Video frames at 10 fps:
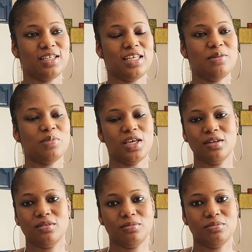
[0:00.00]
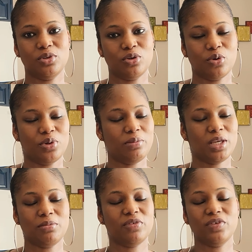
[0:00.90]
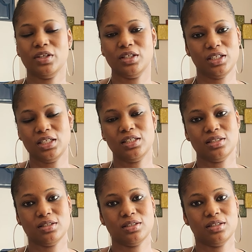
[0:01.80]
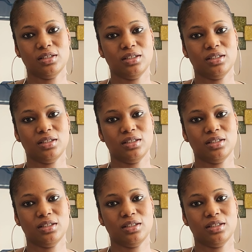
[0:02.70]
he made me feel at ease.